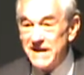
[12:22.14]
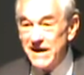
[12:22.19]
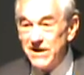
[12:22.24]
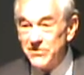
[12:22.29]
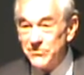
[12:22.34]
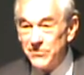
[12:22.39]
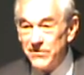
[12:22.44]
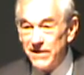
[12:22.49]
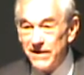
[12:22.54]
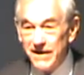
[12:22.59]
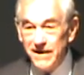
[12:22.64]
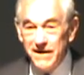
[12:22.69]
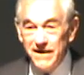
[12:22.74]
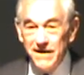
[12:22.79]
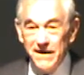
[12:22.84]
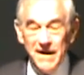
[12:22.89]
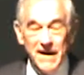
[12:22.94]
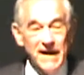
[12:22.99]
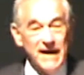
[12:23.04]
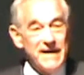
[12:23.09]
country.
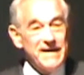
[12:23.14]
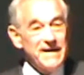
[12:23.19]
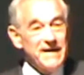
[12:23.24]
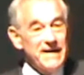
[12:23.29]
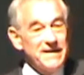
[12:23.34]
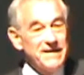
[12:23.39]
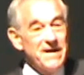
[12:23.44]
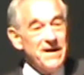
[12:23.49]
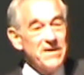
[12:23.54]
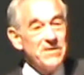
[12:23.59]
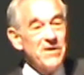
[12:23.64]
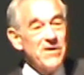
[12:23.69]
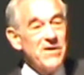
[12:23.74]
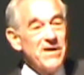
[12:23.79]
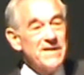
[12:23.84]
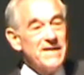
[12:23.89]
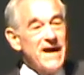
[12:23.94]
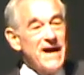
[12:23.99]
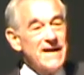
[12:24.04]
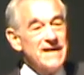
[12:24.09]
And not
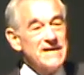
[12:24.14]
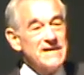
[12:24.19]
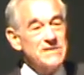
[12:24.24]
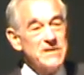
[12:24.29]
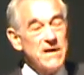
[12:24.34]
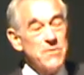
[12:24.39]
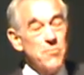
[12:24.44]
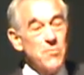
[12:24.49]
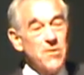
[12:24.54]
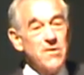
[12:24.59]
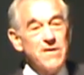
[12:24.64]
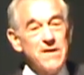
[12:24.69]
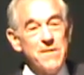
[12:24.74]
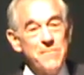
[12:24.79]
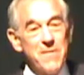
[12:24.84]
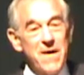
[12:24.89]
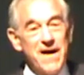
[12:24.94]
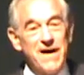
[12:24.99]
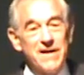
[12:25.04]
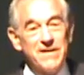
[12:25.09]
only that is they worry
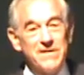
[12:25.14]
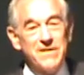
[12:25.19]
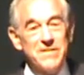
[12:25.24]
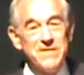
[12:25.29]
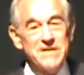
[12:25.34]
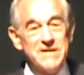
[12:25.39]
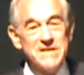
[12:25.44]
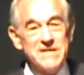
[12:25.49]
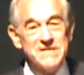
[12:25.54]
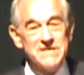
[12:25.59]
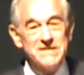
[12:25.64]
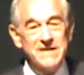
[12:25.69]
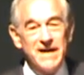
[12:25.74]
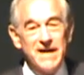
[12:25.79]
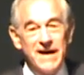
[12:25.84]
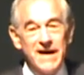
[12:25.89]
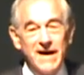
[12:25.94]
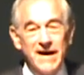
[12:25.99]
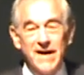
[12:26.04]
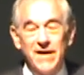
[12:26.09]
about these
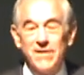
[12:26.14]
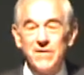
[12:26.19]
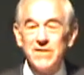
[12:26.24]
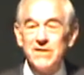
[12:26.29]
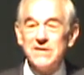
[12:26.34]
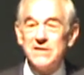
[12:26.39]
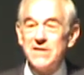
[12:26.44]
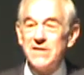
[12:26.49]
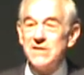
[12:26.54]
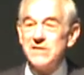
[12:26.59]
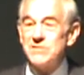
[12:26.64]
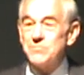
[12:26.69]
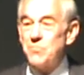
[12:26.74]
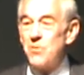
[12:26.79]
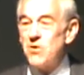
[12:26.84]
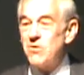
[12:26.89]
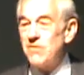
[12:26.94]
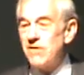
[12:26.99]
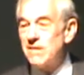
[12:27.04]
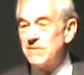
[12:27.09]

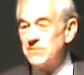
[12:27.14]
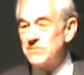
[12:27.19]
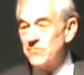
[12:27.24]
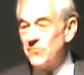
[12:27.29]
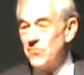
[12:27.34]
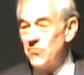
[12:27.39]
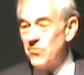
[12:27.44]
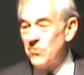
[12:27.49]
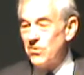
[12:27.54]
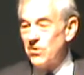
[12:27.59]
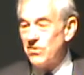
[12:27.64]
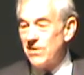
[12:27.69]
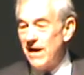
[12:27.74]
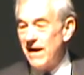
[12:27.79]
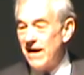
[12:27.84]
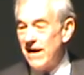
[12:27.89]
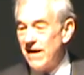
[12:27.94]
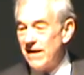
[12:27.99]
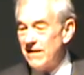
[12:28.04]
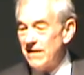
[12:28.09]
programs for
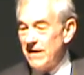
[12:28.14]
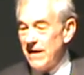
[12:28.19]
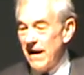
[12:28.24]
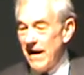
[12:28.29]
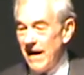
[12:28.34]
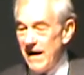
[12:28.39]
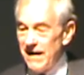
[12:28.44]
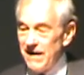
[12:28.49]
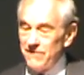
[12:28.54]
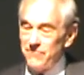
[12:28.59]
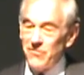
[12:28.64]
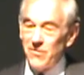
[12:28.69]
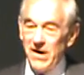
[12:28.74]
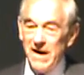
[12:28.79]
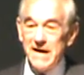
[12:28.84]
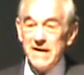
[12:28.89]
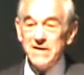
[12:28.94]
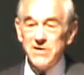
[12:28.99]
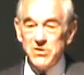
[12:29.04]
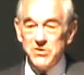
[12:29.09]

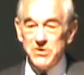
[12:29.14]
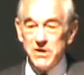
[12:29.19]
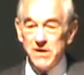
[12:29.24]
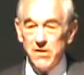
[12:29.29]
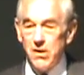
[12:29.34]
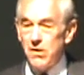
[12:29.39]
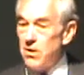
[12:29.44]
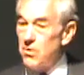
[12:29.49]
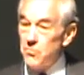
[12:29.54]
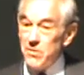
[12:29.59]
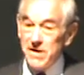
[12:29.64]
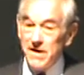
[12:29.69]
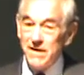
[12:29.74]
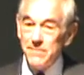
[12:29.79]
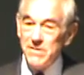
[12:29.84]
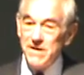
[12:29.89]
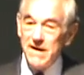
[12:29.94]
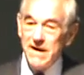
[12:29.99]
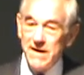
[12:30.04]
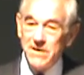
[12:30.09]
energy. Oh, we got to
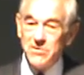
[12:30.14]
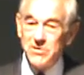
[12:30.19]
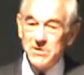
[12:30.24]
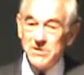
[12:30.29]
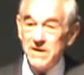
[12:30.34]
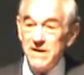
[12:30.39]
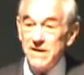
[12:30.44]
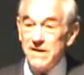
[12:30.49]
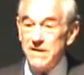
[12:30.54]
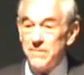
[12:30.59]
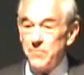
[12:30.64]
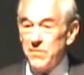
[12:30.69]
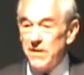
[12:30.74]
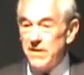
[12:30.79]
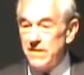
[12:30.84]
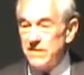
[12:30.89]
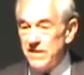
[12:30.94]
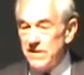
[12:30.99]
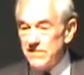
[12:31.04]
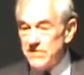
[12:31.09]
be energy
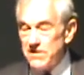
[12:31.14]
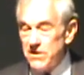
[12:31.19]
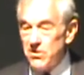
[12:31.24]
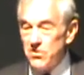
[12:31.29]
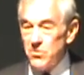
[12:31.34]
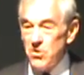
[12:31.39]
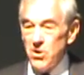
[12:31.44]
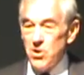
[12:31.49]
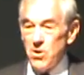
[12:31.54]
independent. So